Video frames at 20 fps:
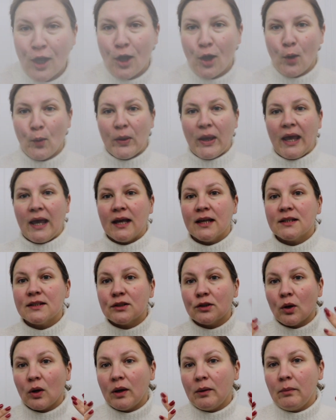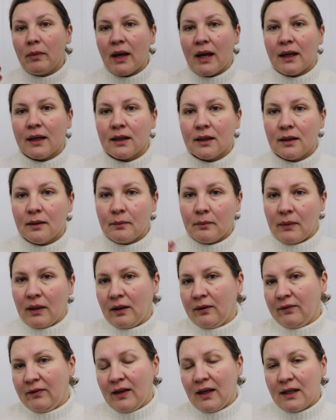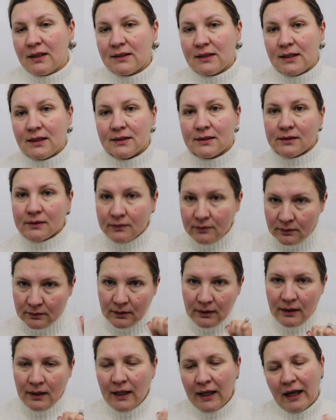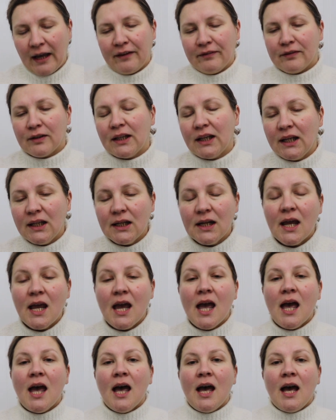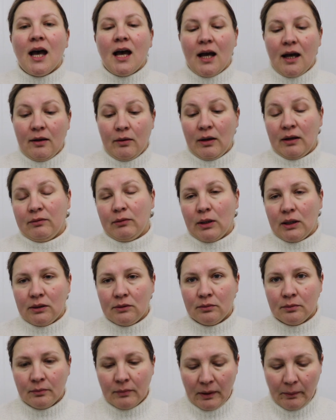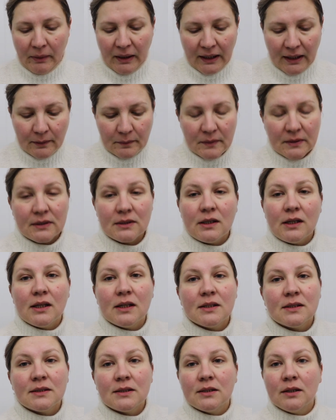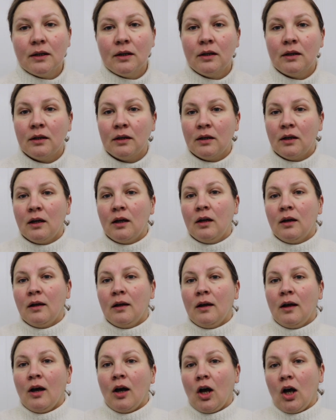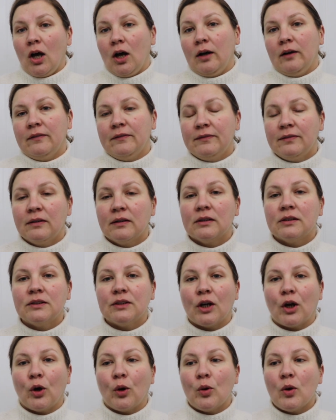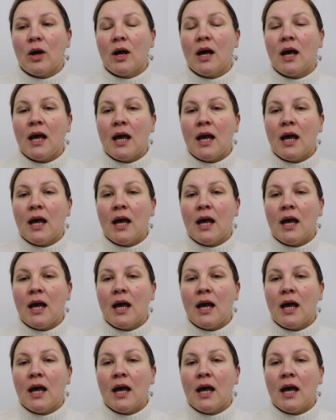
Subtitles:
Okay, so I'm back. My face is half clean. Well, my makeup is off, so